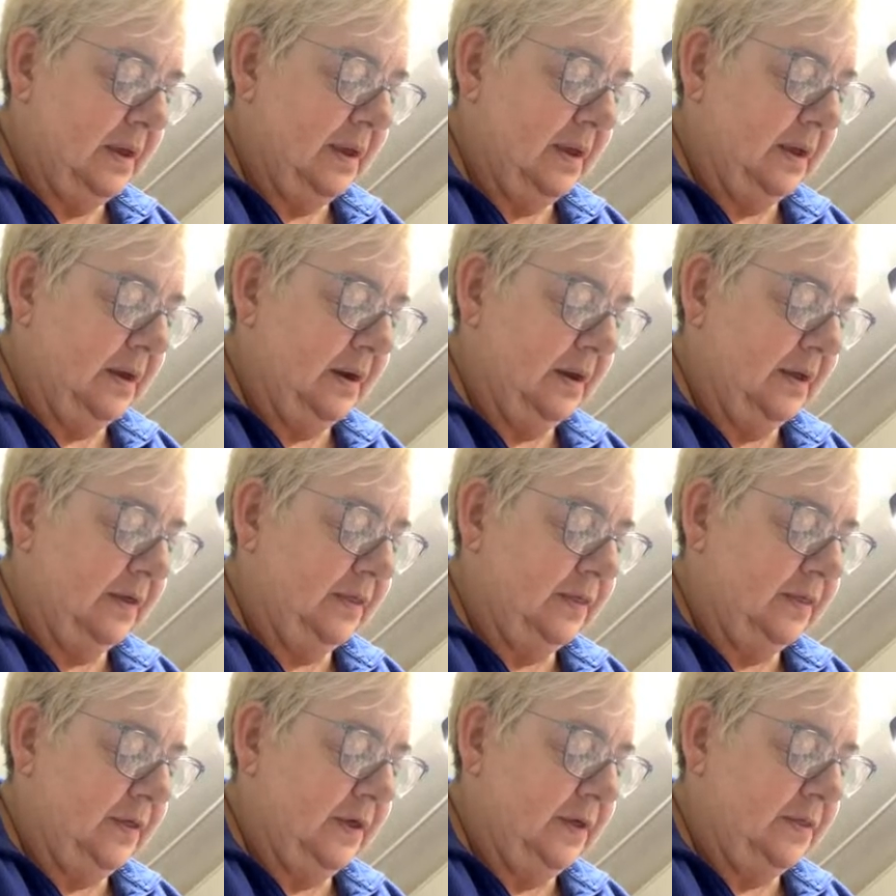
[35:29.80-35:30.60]
And
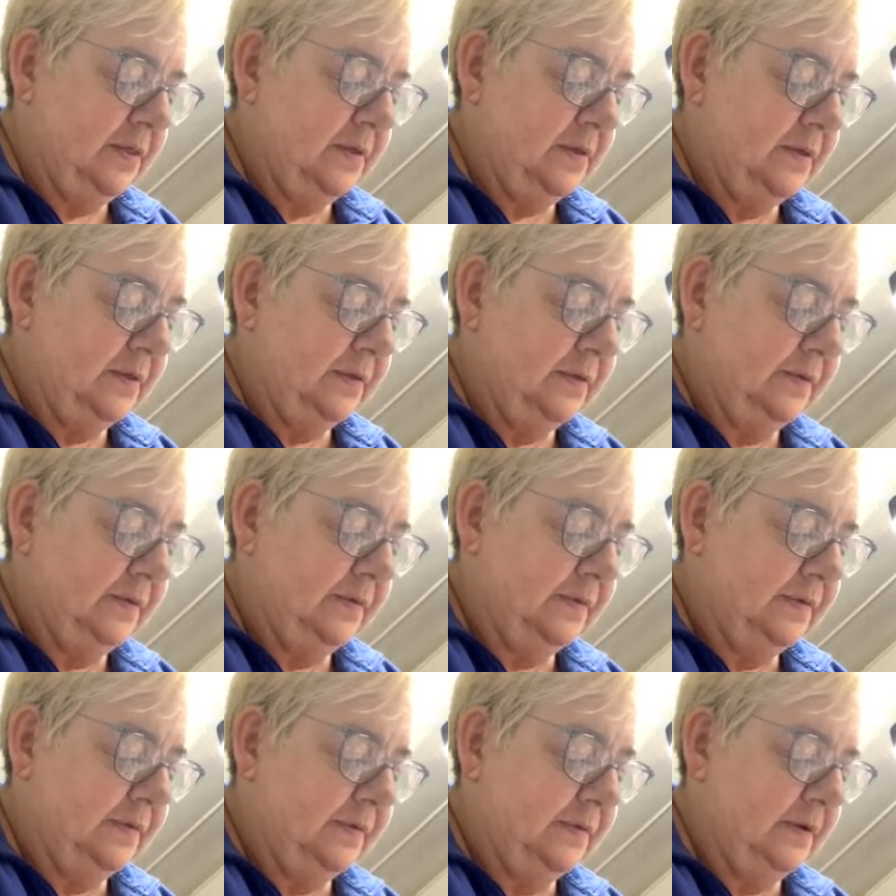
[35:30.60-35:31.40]
I think that
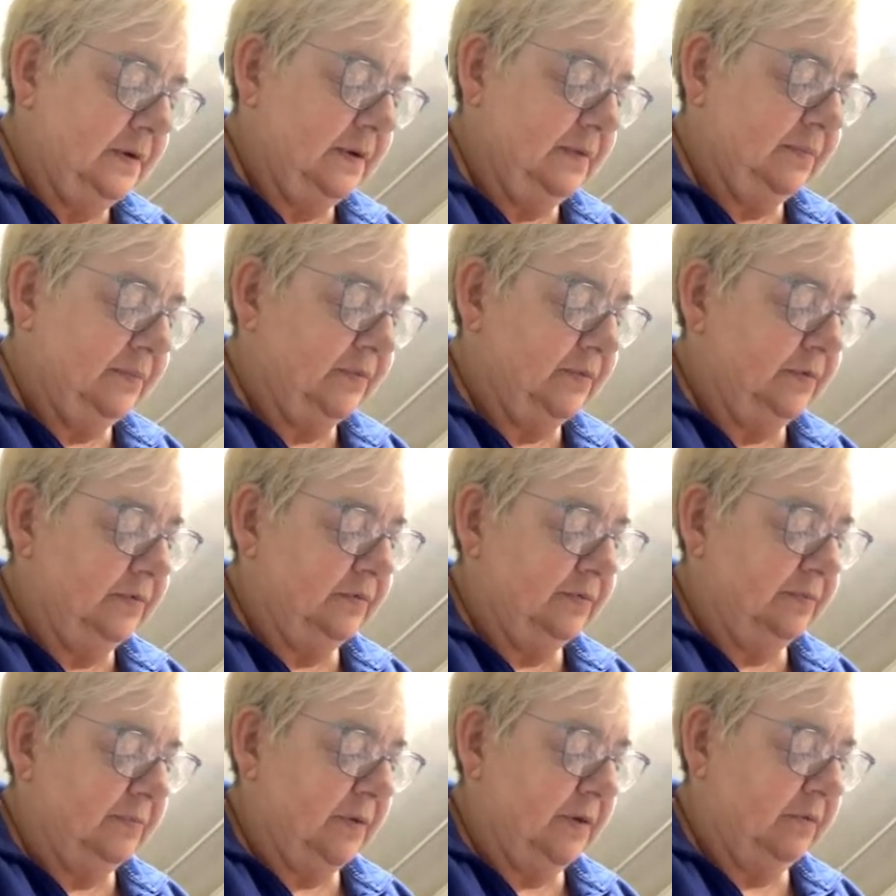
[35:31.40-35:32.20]
this is going to
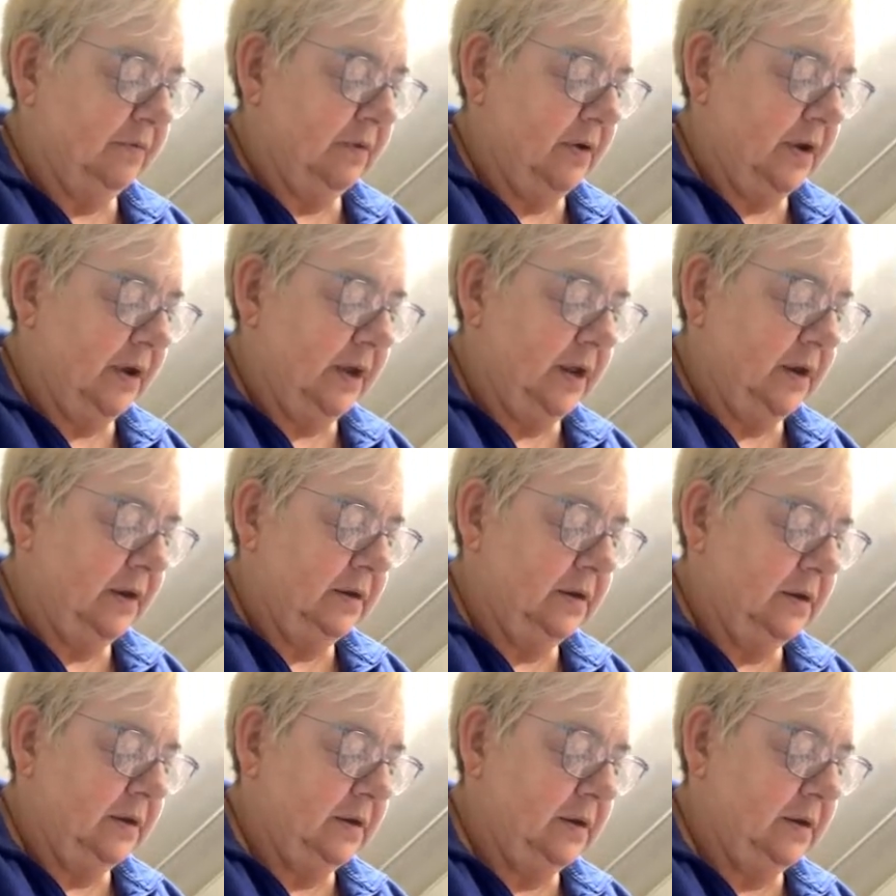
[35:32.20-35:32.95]
prove me right.